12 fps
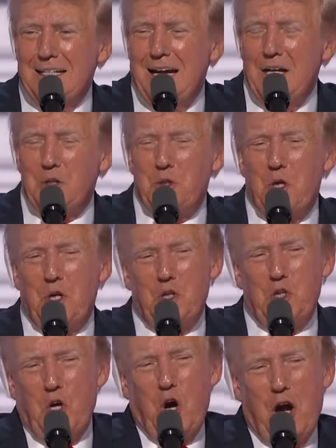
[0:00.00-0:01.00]
I saw a
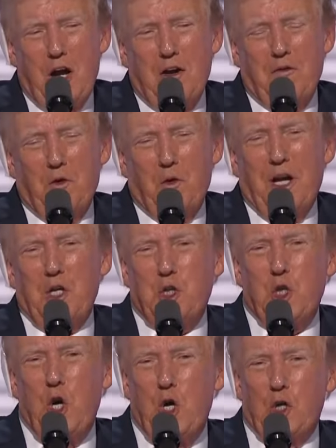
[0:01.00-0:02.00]
chart of great
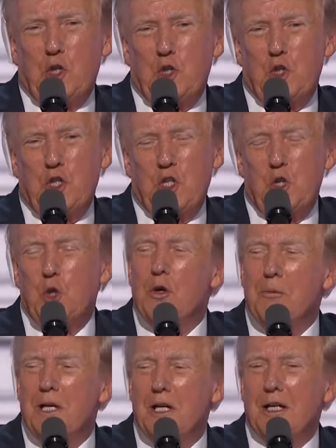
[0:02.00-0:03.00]
songs to
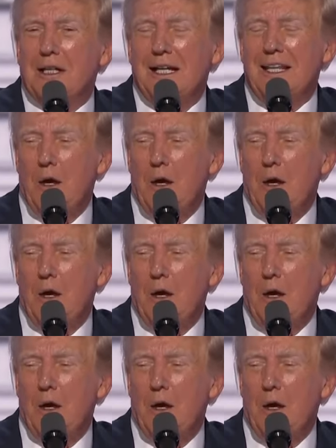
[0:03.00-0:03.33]
America.